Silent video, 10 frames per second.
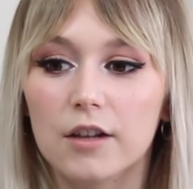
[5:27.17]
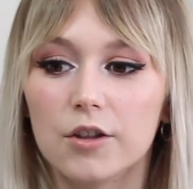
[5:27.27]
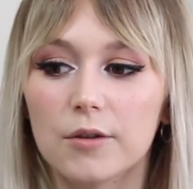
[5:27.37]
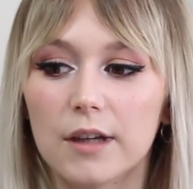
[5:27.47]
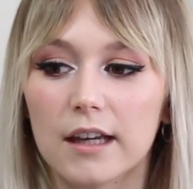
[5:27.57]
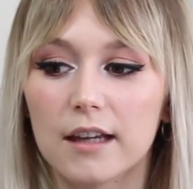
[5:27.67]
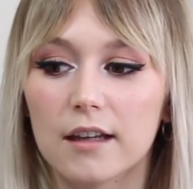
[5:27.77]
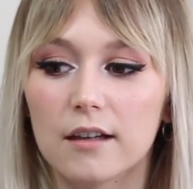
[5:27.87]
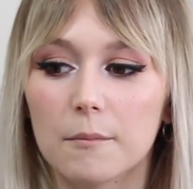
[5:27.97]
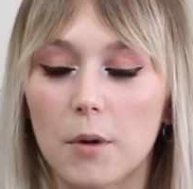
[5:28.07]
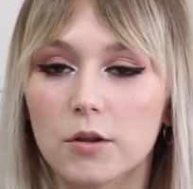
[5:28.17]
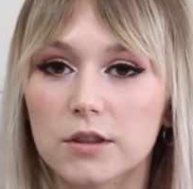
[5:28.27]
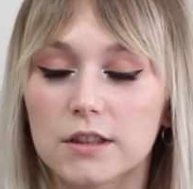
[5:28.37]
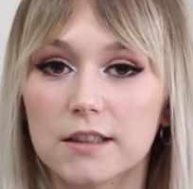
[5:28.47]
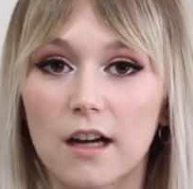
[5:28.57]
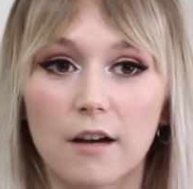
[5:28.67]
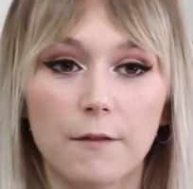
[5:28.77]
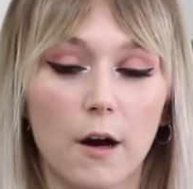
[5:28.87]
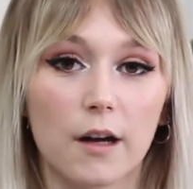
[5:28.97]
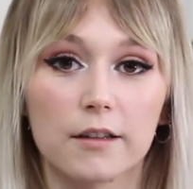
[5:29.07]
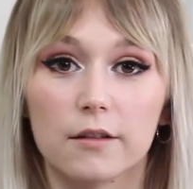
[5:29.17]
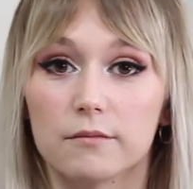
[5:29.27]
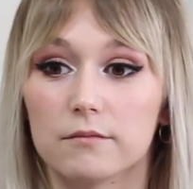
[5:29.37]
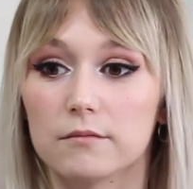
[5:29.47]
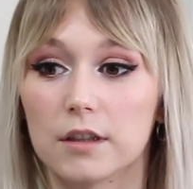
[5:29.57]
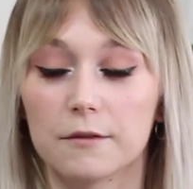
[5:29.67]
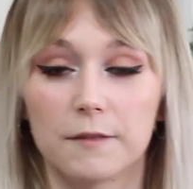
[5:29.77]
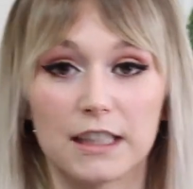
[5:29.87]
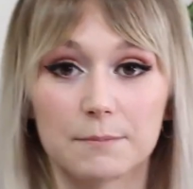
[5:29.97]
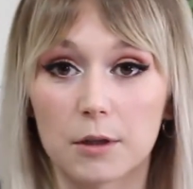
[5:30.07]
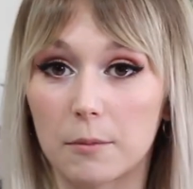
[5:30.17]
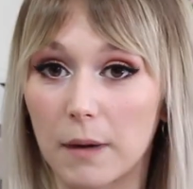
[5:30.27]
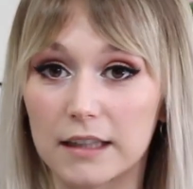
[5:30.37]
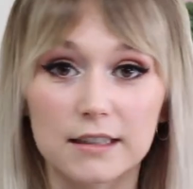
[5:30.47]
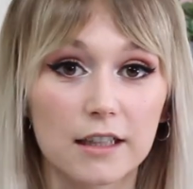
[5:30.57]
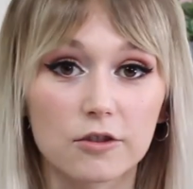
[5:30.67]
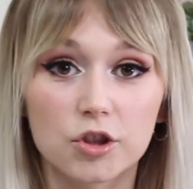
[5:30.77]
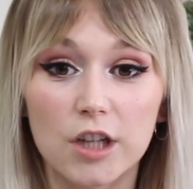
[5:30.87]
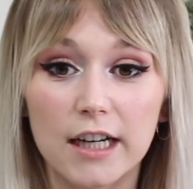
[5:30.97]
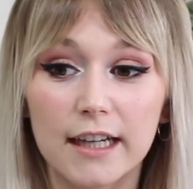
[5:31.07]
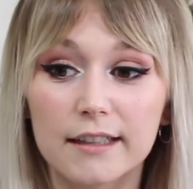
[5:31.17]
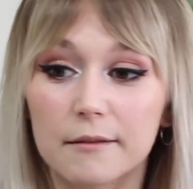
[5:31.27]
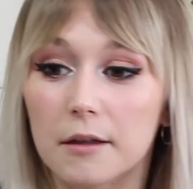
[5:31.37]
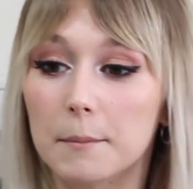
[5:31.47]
You can post your stuff on the Facebook buy, sell, trade,